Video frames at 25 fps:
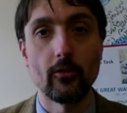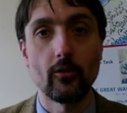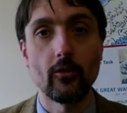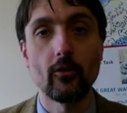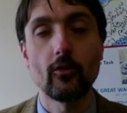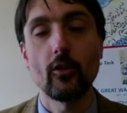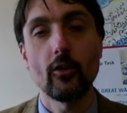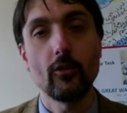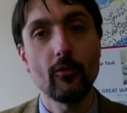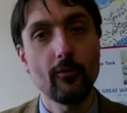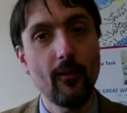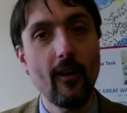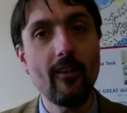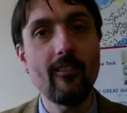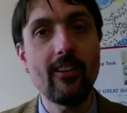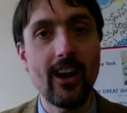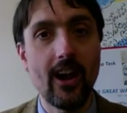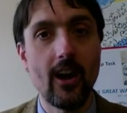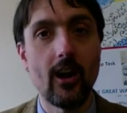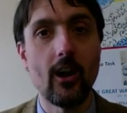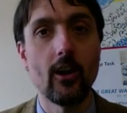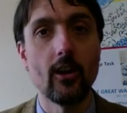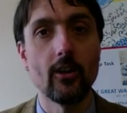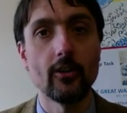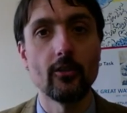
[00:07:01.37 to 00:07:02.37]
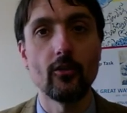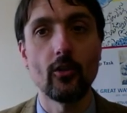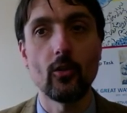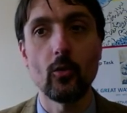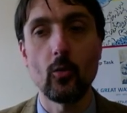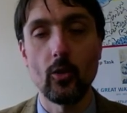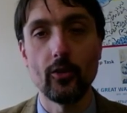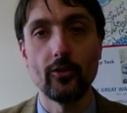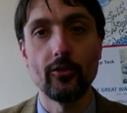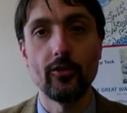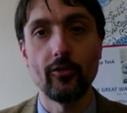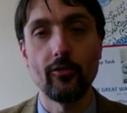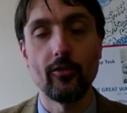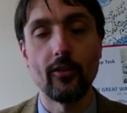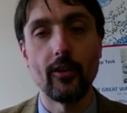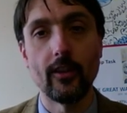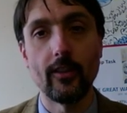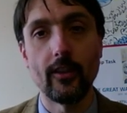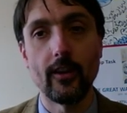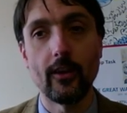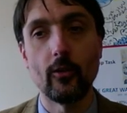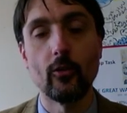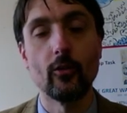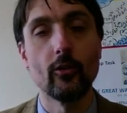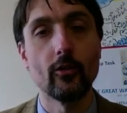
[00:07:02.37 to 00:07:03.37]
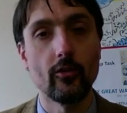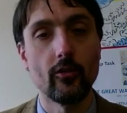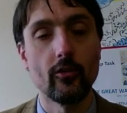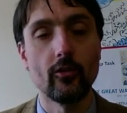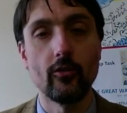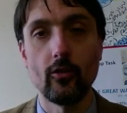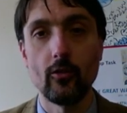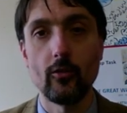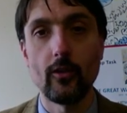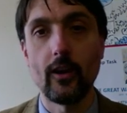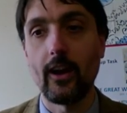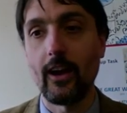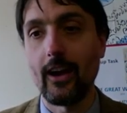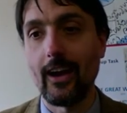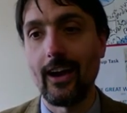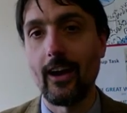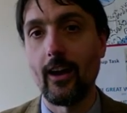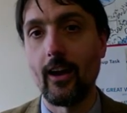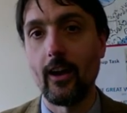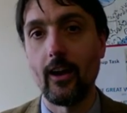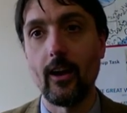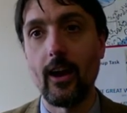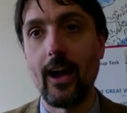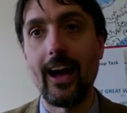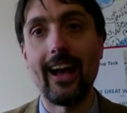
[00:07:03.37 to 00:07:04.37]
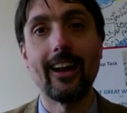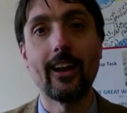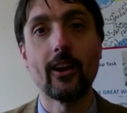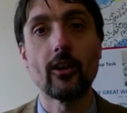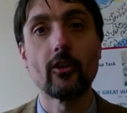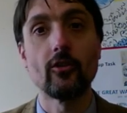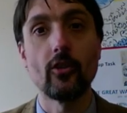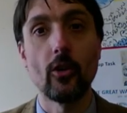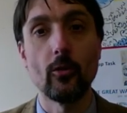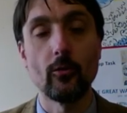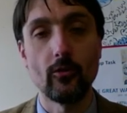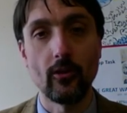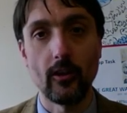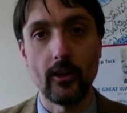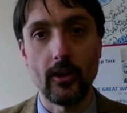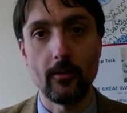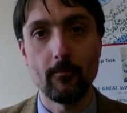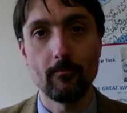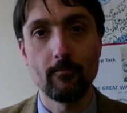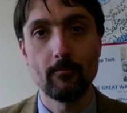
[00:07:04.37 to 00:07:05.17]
so it's very hard to quantify that or to do that anecdotally.